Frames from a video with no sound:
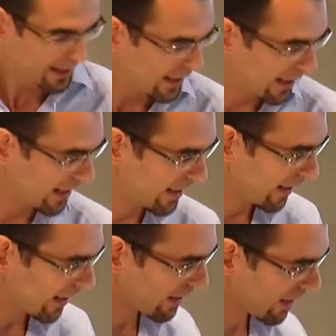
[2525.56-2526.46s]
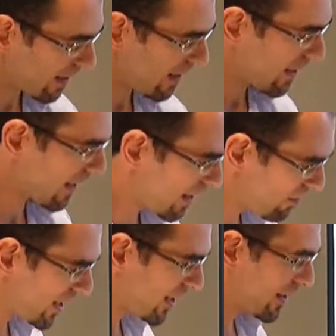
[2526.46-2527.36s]
and I'll
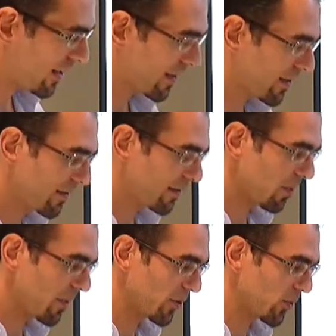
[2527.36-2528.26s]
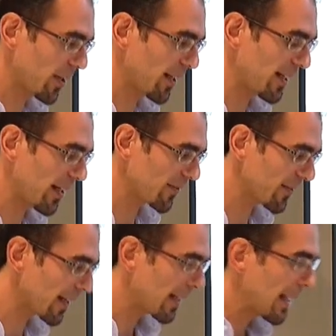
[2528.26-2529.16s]
be coming to an end after
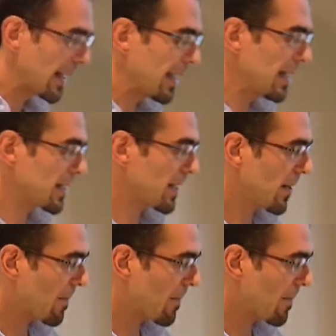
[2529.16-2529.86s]
that, is